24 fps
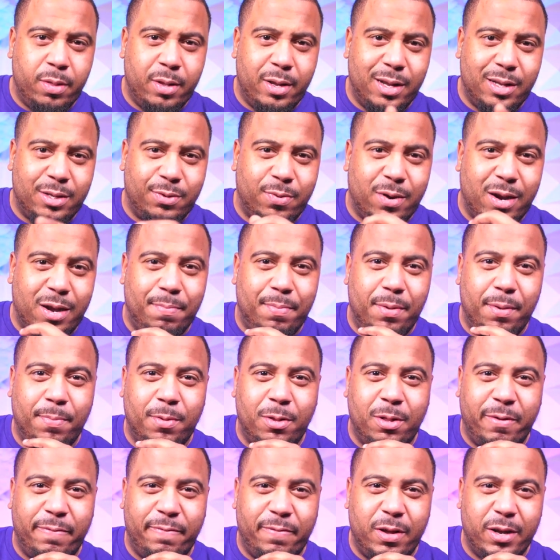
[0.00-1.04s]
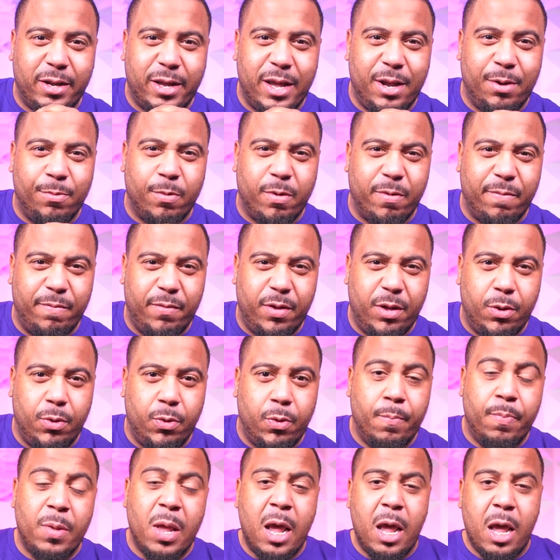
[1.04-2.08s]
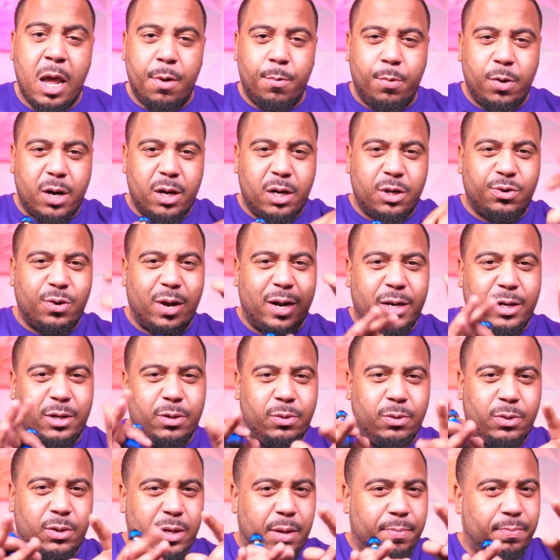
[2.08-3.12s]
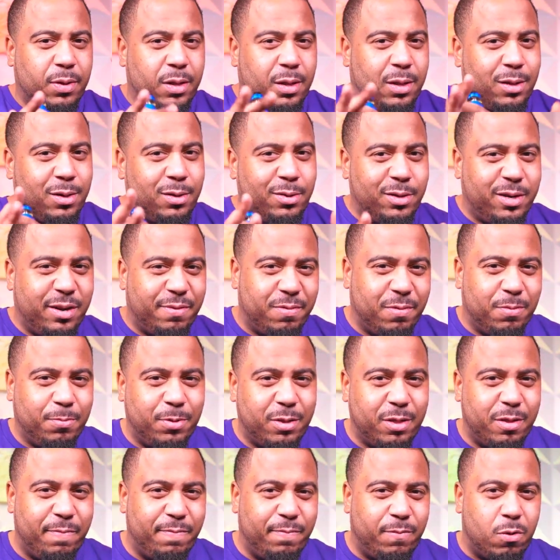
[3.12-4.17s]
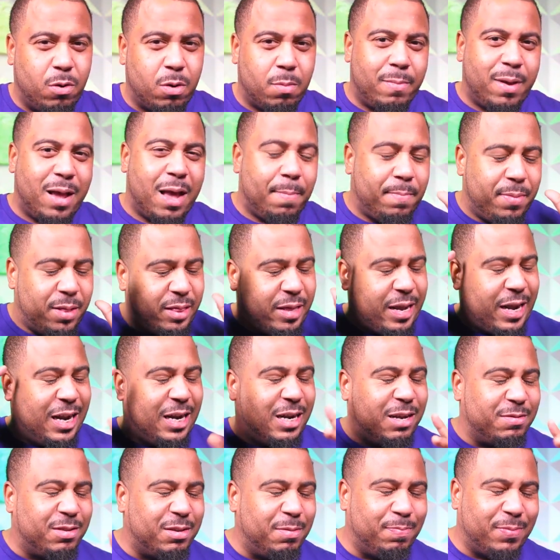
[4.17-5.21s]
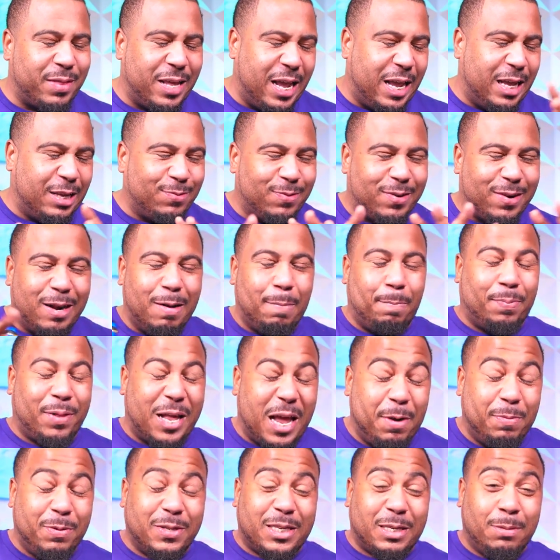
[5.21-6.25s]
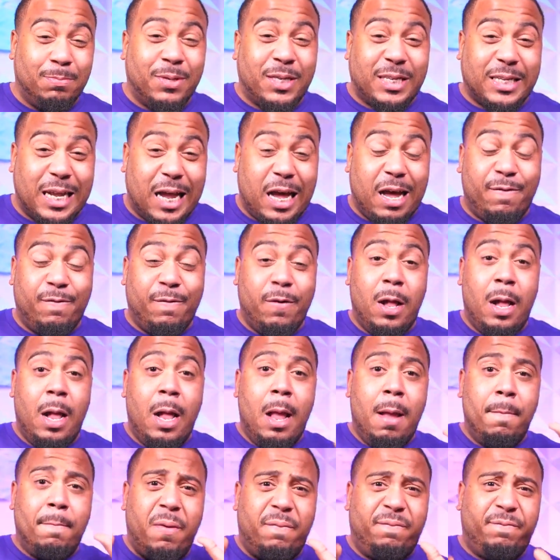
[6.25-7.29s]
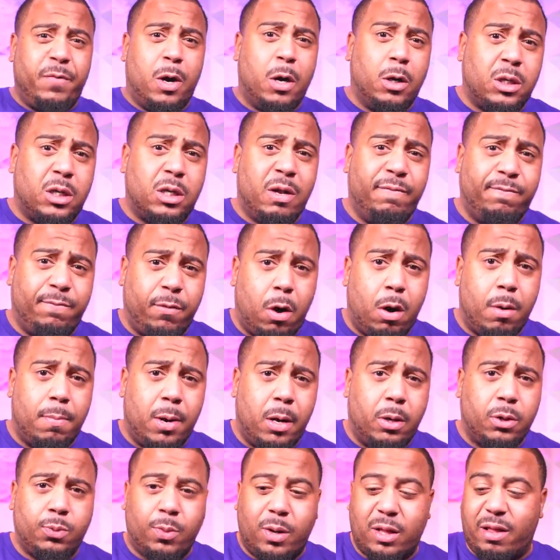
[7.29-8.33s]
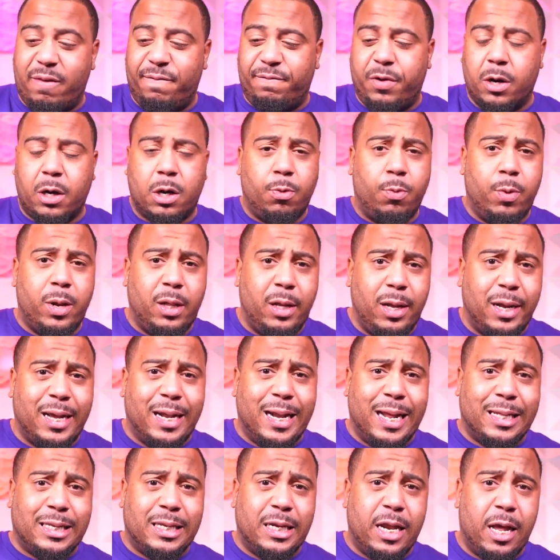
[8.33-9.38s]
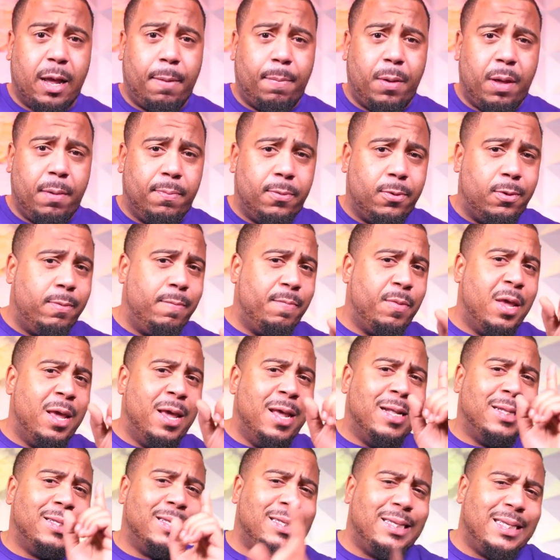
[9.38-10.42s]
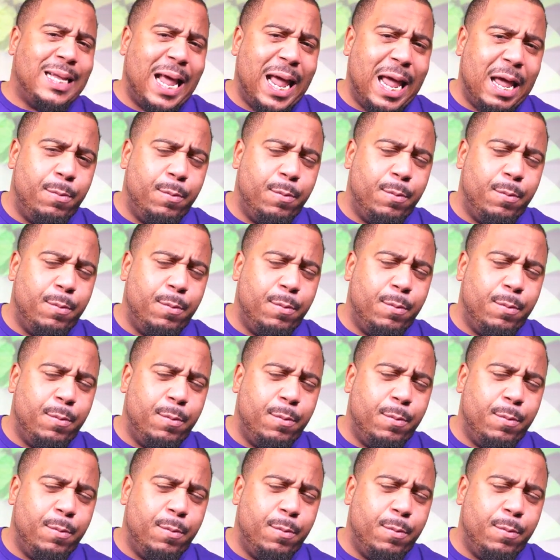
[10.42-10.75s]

That's right, people, a fucking review. And we're gonna try to do something a little different with the format. I've been thinking of some things. We're gonna play with some stuff. But first and foremost, what the fuck are we looking at today, people? Today,